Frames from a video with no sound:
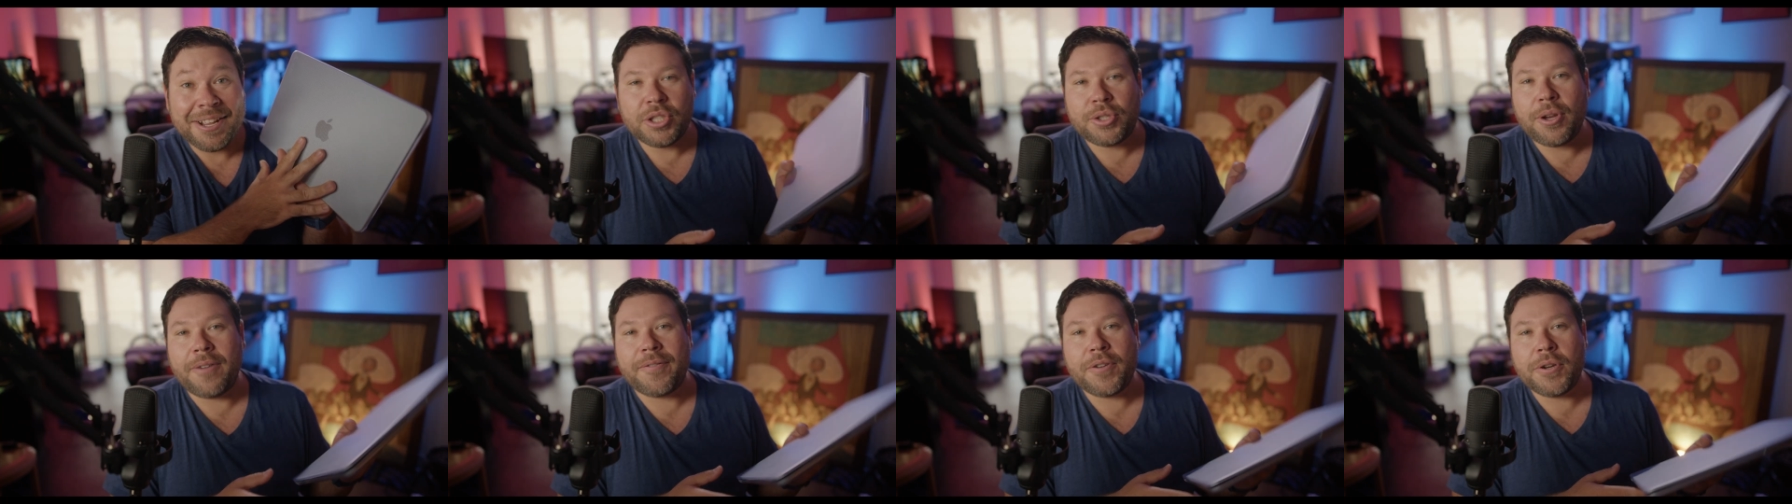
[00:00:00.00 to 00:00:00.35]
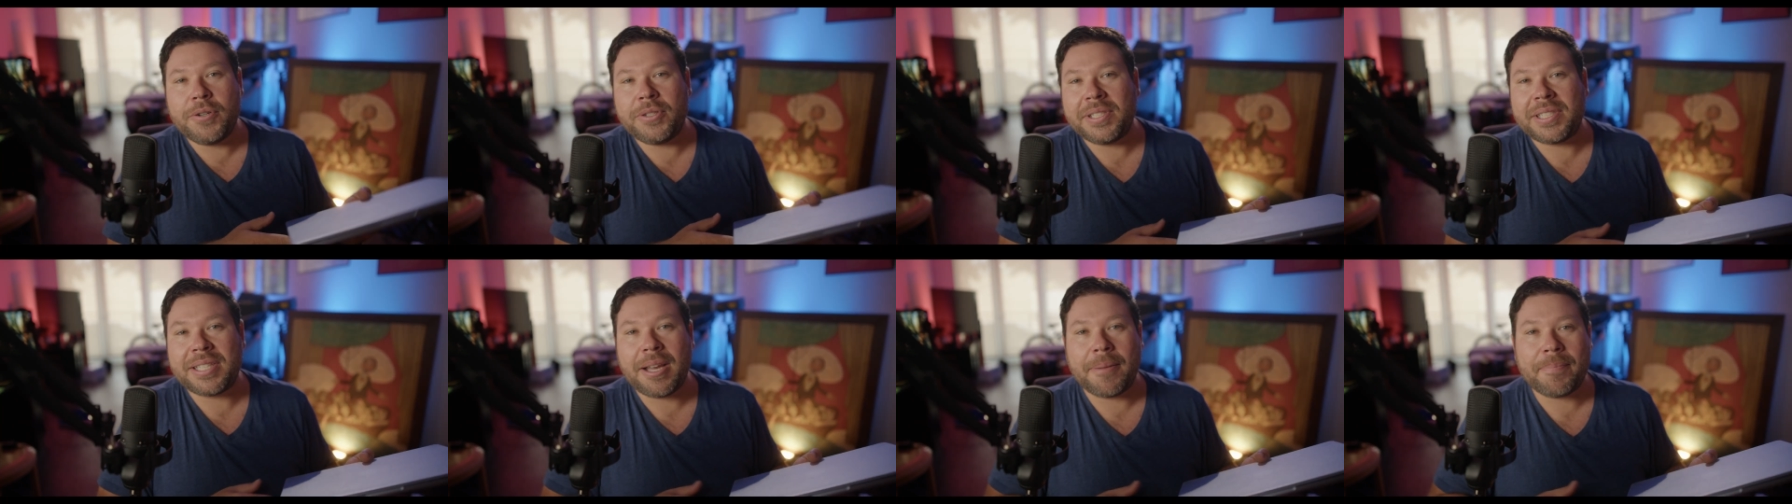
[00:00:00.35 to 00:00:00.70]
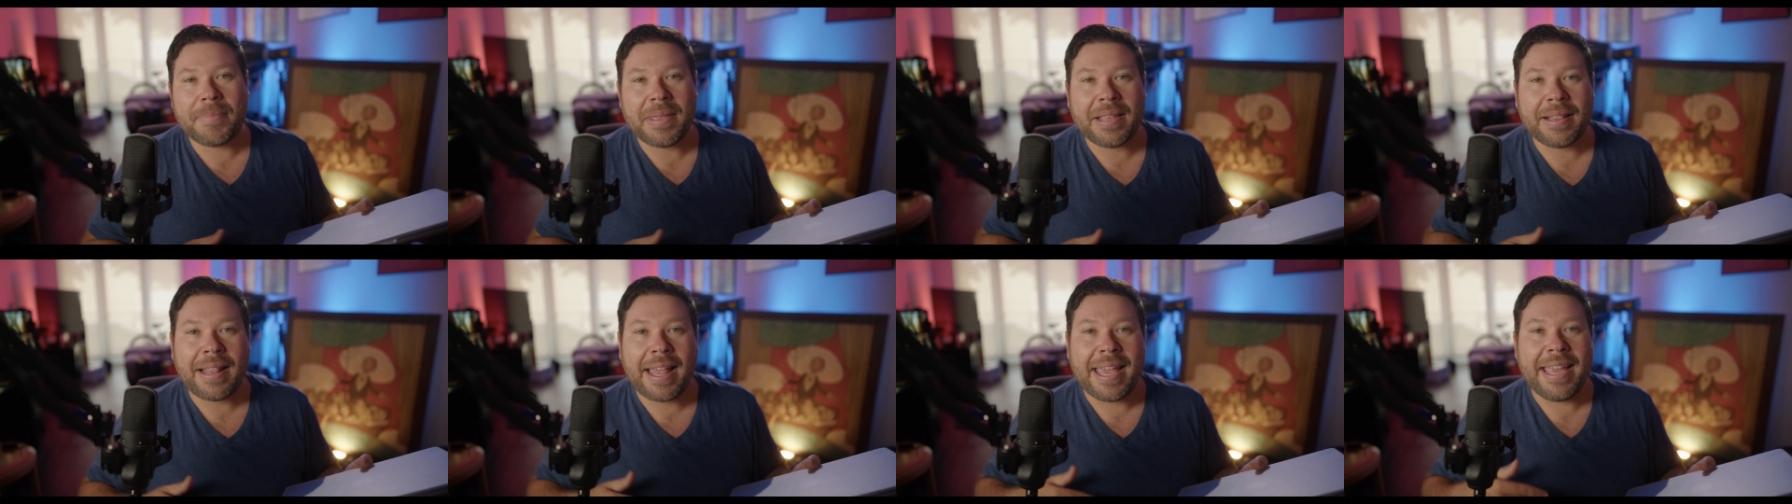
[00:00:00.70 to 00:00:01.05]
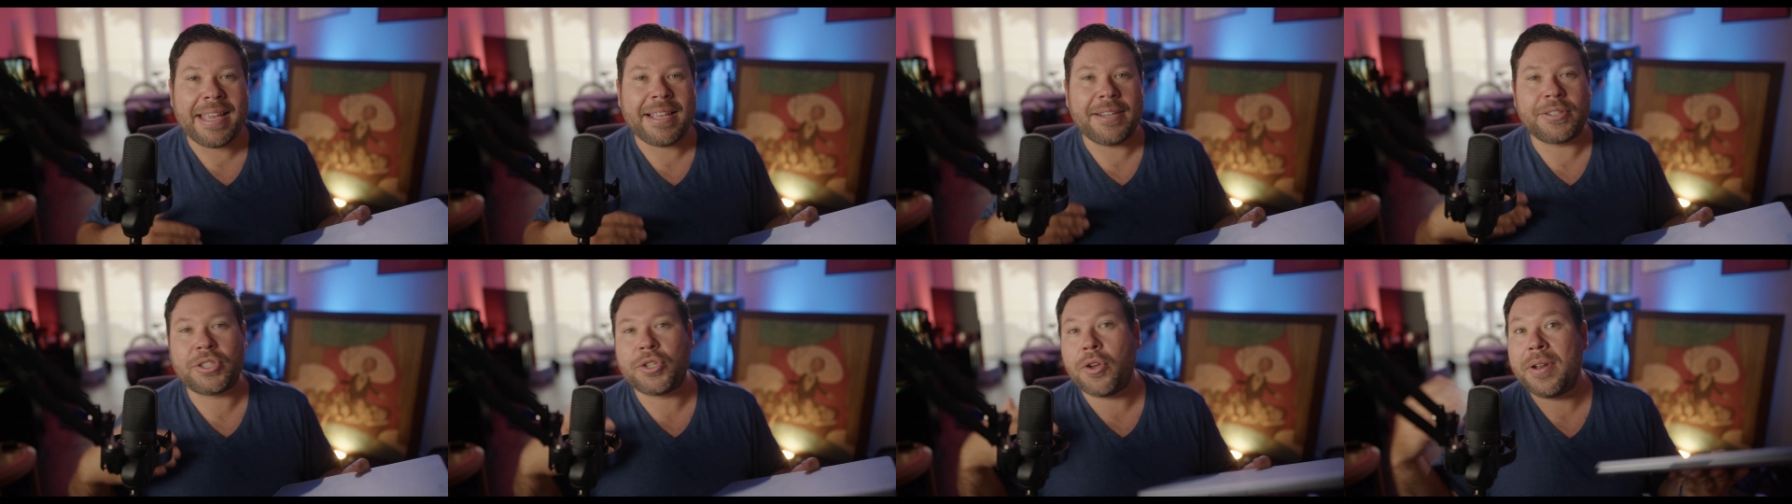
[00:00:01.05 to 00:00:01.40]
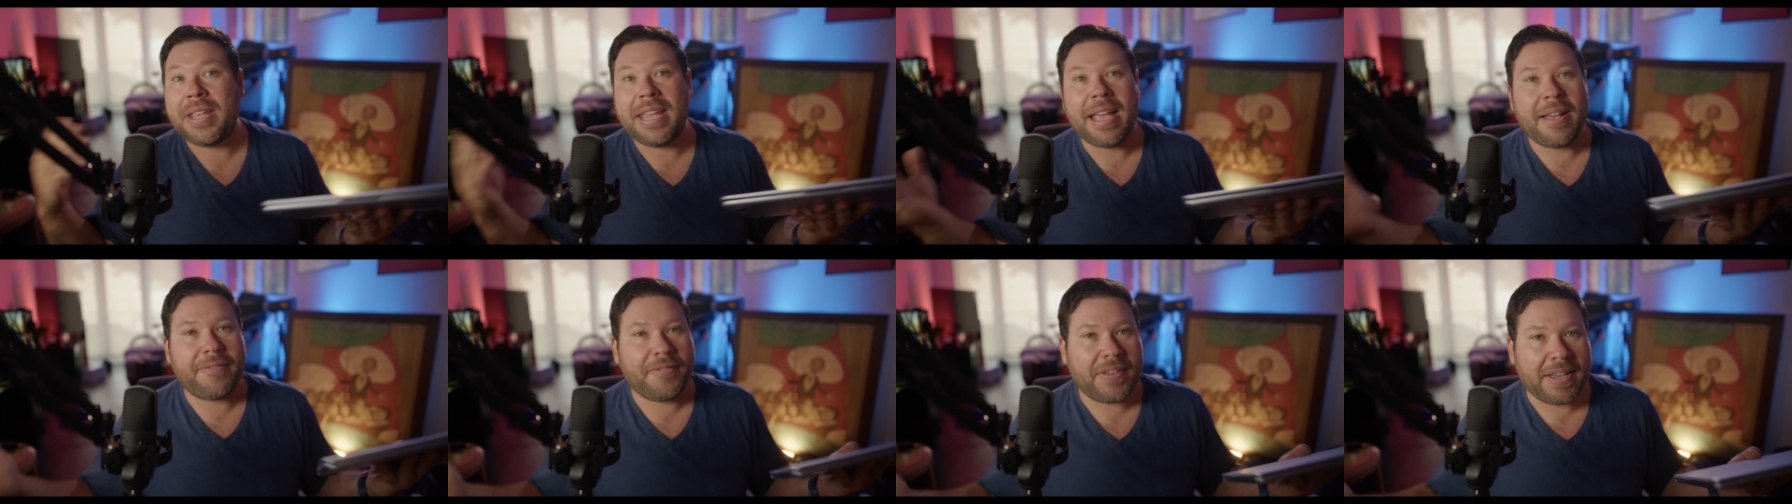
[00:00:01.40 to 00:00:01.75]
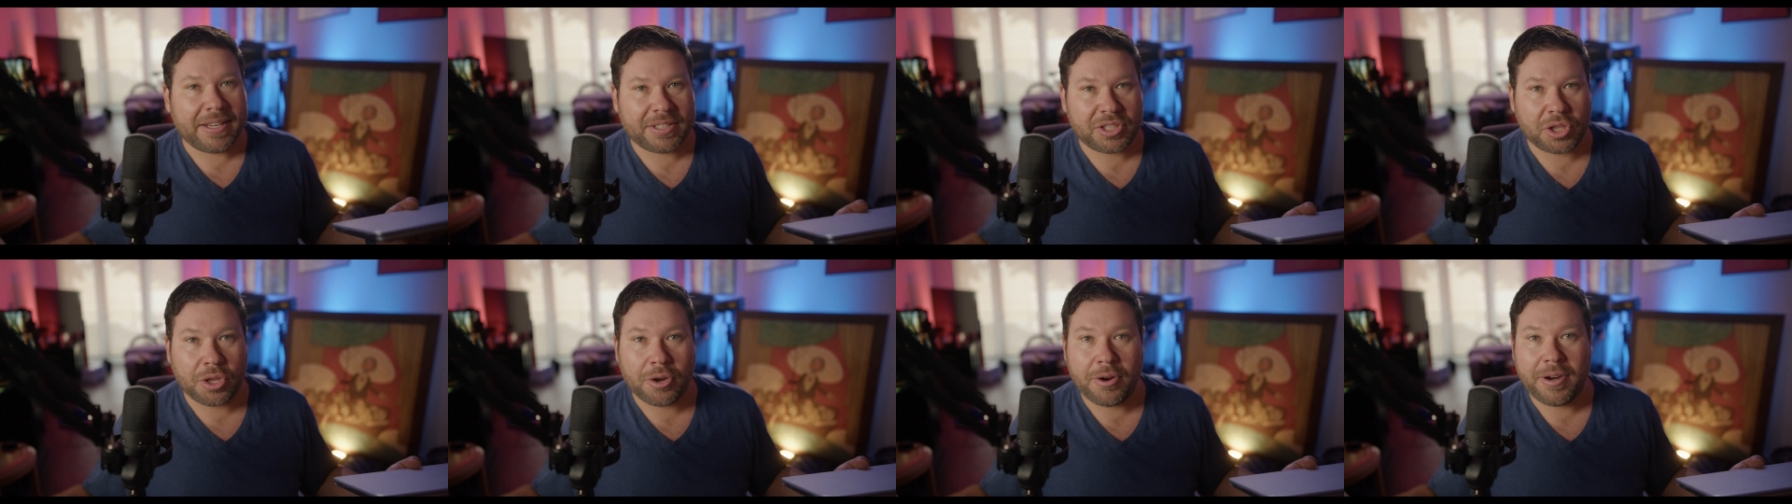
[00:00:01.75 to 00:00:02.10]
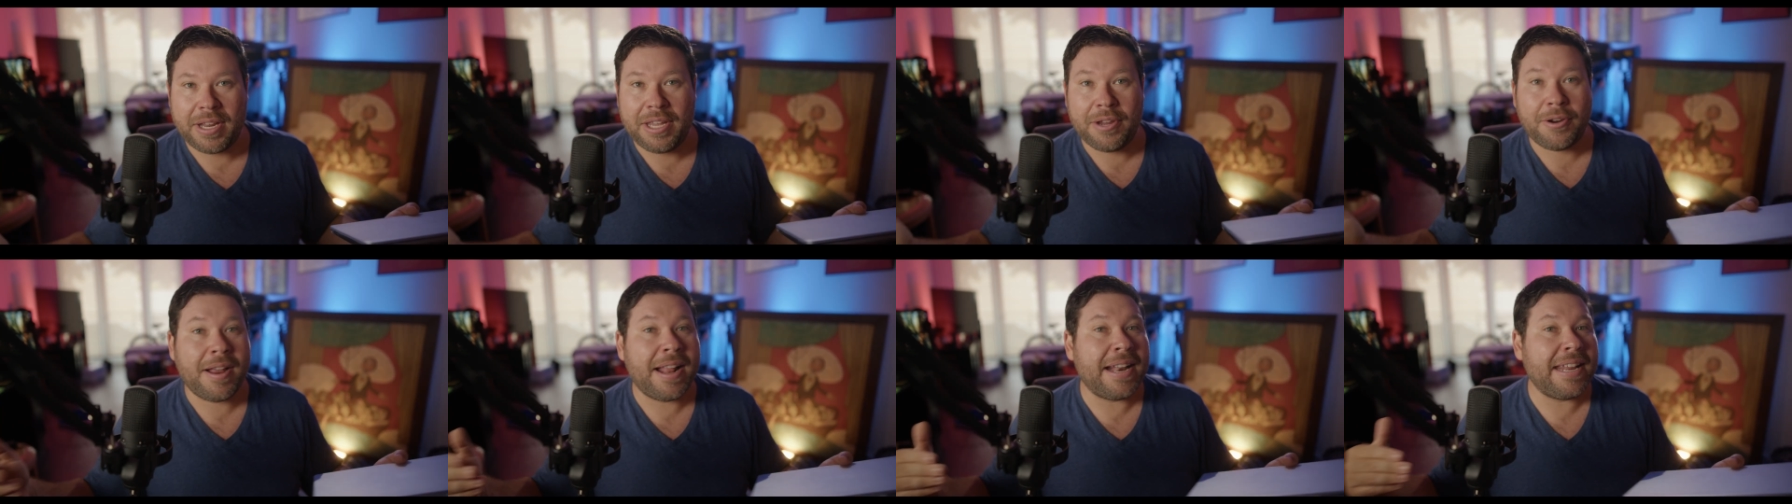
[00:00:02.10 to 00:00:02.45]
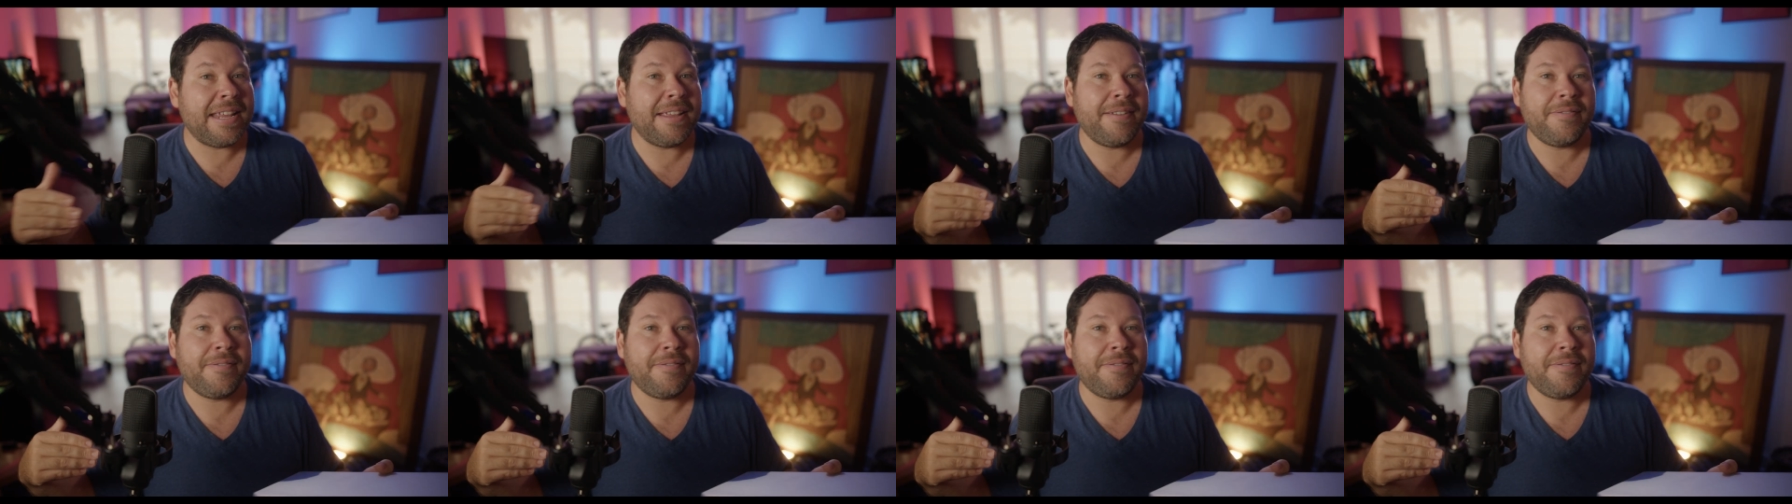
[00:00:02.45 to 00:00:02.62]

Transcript: So if you're using something like a Sony FX30 or any